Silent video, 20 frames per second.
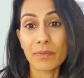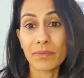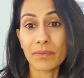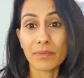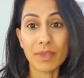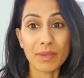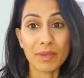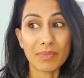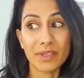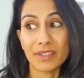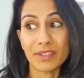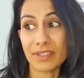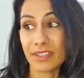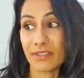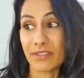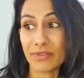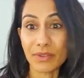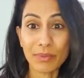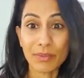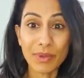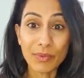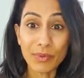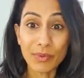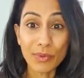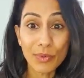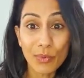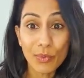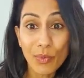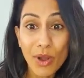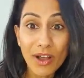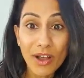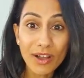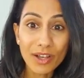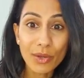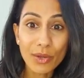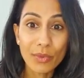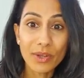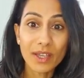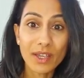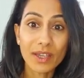maybe it's even the people you
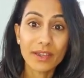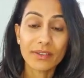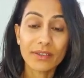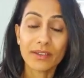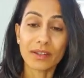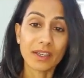work with,